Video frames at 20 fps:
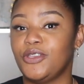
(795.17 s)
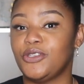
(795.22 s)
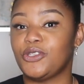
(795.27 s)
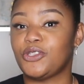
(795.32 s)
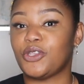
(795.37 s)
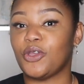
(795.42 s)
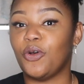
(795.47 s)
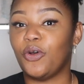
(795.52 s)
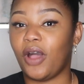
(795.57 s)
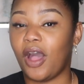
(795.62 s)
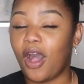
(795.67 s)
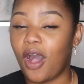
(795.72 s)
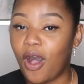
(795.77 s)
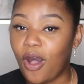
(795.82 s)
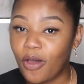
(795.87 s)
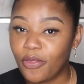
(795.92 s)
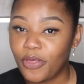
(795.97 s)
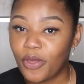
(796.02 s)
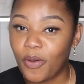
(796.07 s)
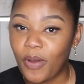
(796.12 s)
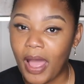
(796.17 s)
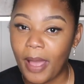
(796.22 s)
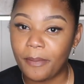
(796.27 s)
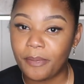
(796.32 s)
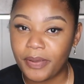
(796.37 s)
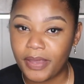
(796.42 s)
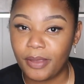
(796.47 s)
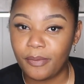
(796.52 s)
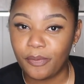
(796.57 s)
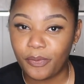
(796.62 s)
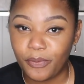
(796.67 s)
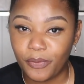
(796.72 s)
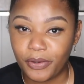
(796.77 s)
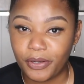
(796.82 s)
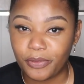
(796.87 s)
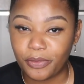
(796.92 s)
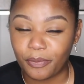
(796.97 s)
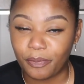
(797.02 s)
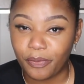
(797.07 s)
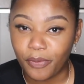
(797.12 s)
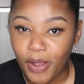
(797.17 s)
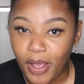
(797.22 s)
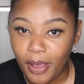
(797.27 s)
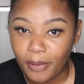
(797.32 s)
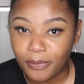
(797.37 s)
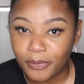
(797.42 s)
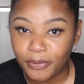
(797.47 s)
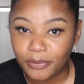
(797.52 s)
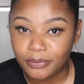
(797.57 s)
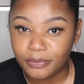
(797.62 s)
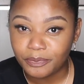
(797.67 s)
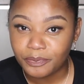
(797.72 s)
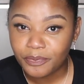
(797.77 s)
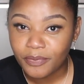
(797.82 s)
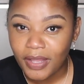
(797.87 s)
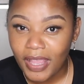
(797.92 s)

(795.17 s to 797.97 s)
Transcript: So although I pinpointed the problem,